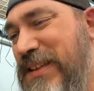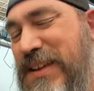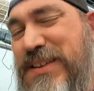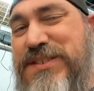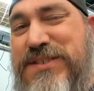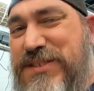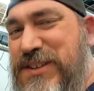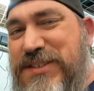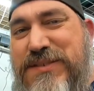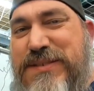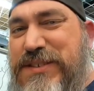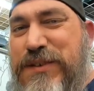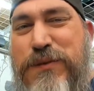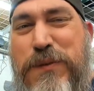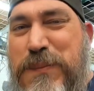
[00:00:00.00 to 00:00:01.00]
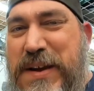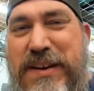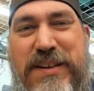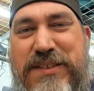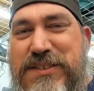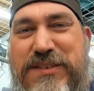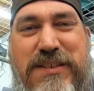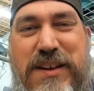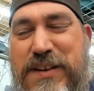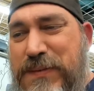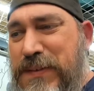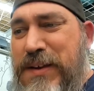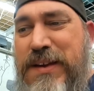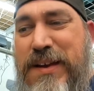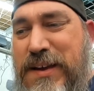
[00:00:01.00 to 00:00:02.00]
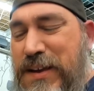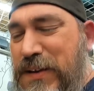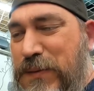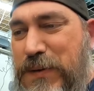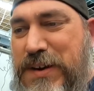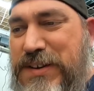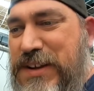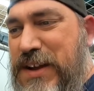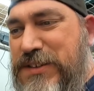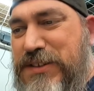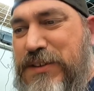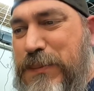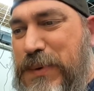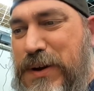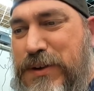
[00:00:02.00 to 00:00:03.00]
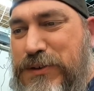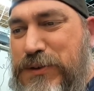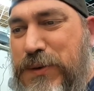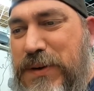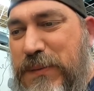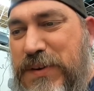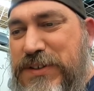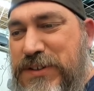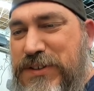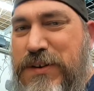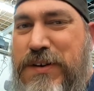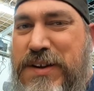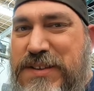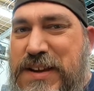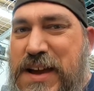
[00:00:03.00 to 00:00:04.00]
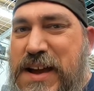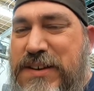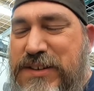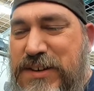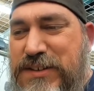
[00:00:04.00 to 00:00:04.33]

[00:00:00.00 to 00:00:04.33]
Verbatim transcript: It's just general maintenance stuff, reattaching the ball joint, which it's already attached.